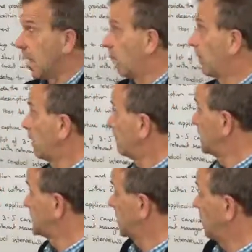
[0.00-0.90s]
And what I've
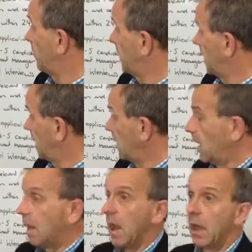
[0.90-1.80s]
listed up here
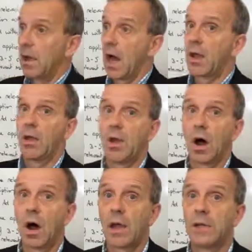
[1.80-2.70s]
are
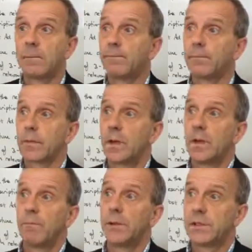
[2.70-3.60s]
9
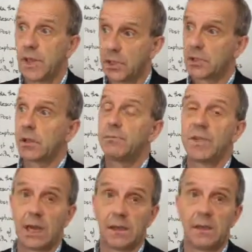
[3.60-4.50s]
potential
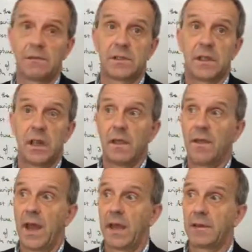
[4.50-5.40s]
objectives
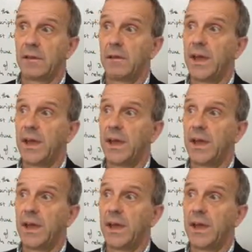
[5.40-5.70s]
that